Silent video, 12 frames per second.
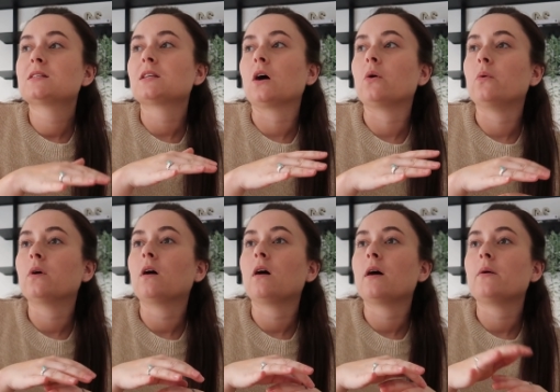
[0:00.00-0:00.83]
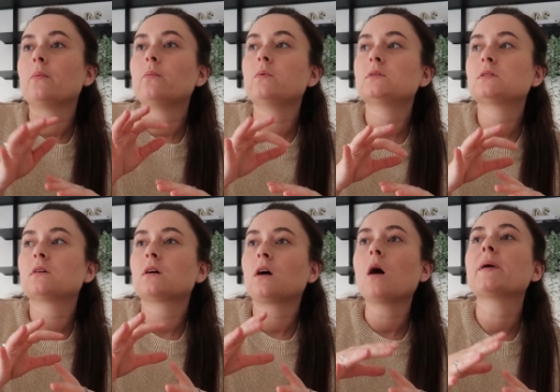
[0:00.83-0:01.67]
So I was
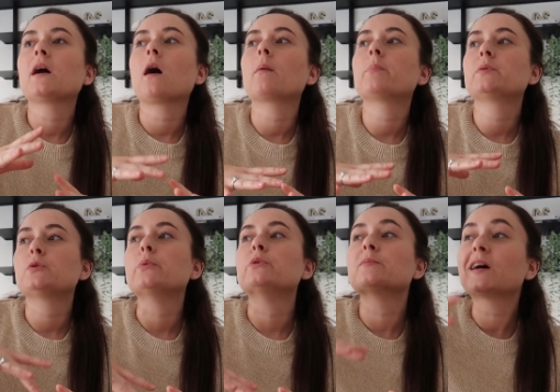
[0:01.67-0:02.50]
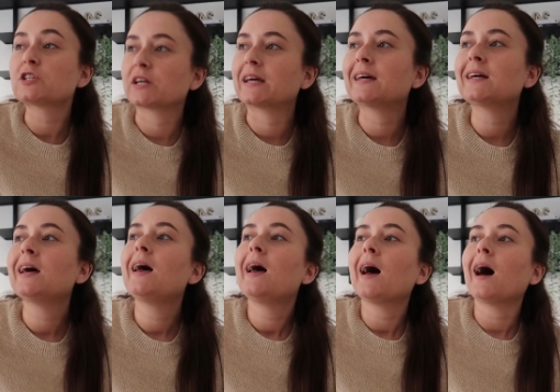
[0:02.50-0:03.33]
coming up to smashing it,
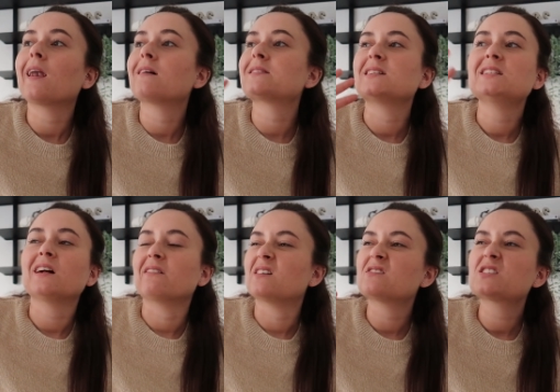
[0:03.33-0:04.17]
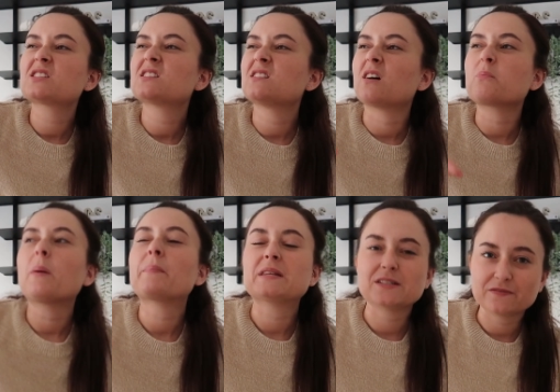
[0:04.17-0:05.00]
and I was like, you know what, I'll just, I'll
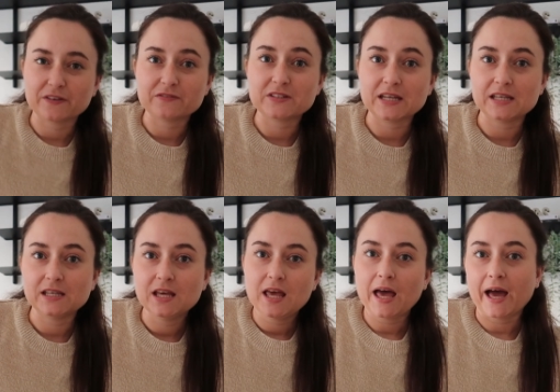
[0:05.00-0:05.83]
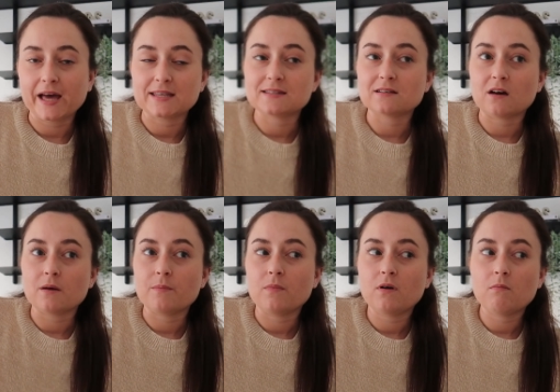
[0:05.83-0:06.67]
bump it to fifty, and
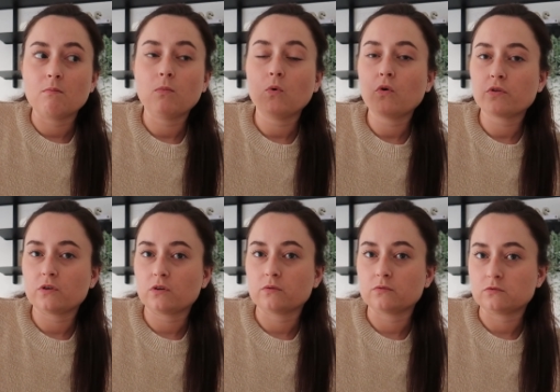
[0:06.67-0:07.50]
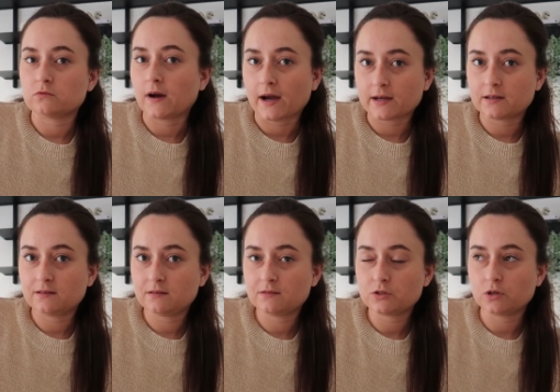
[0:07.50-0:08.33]
I'm more than on track
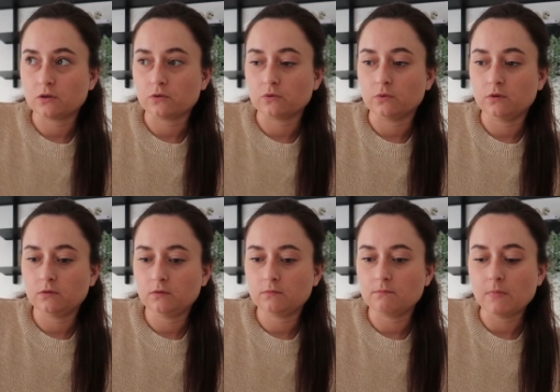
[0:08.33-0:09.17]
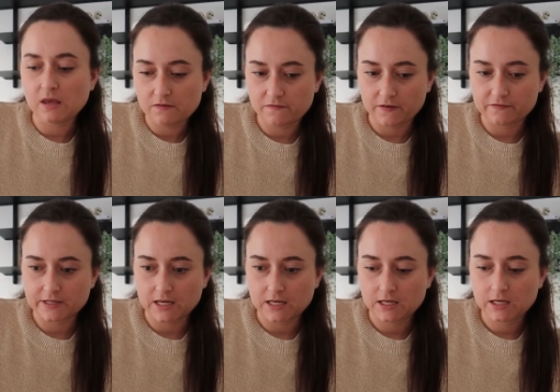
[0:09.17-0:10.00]
to meet
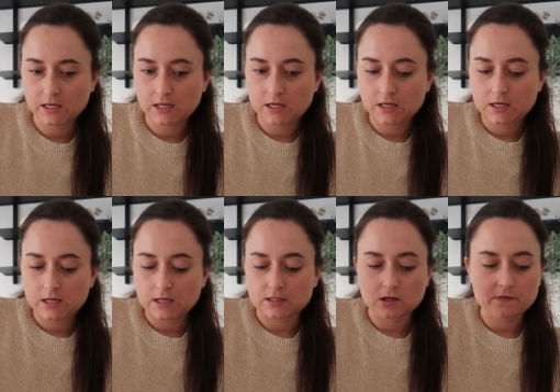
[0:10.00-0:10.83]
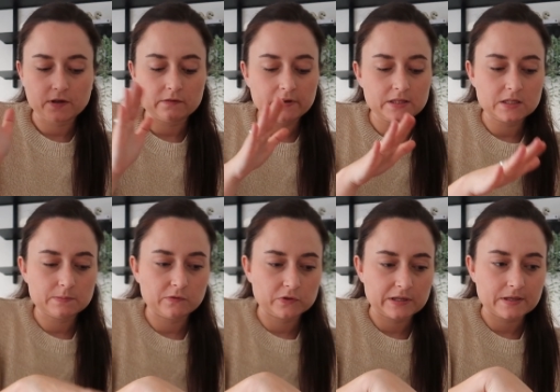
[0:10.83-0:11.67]
fifty, because hopefully I'll read this
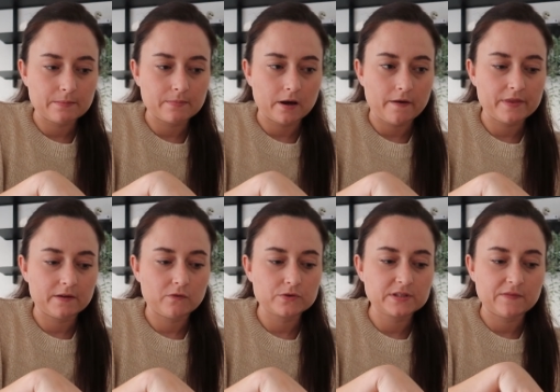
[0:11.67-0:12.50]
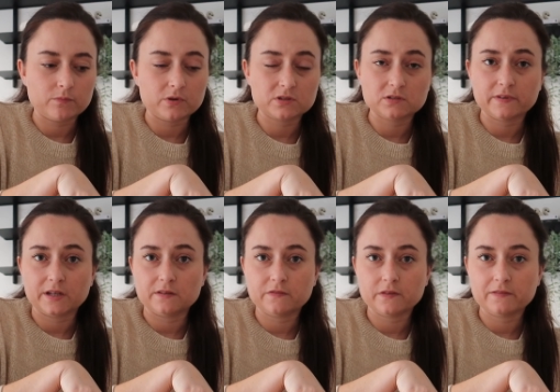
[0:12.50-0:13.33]
before September, and then I've got seven books to
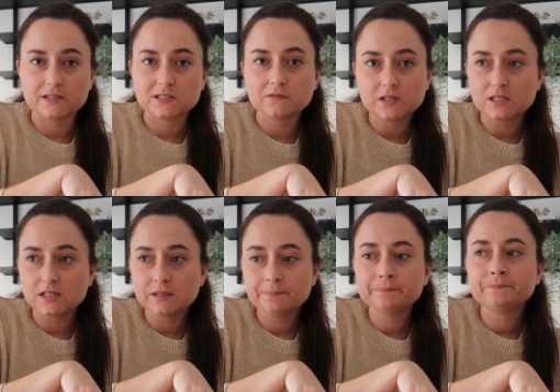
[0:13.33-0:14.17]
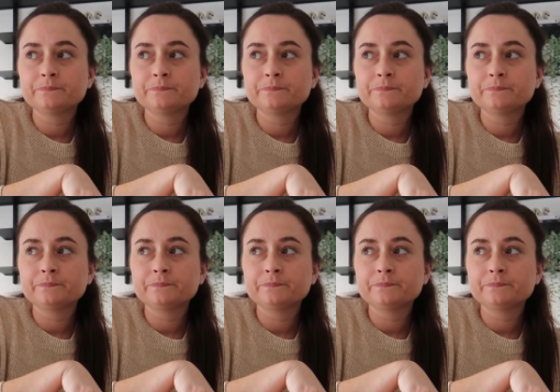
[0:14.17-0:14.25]
read for the rest of the year,